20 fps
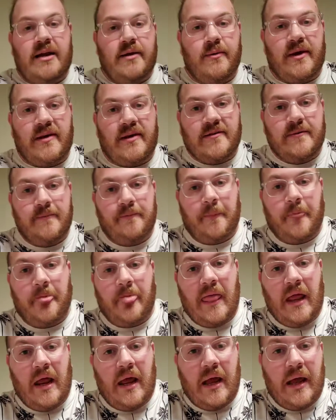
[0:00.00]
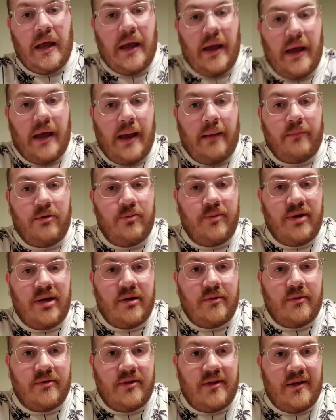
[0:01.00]
Anyways, I'm
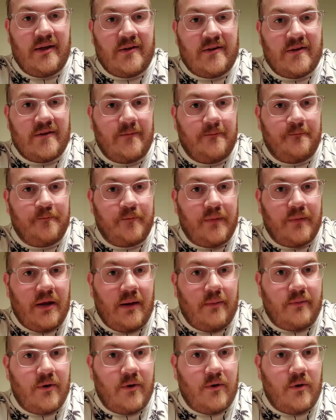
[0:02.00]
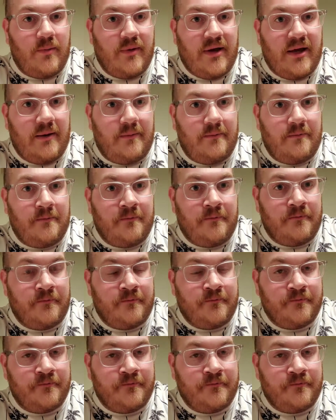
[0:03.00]
gonna be done with this. I'm gonna go to bed.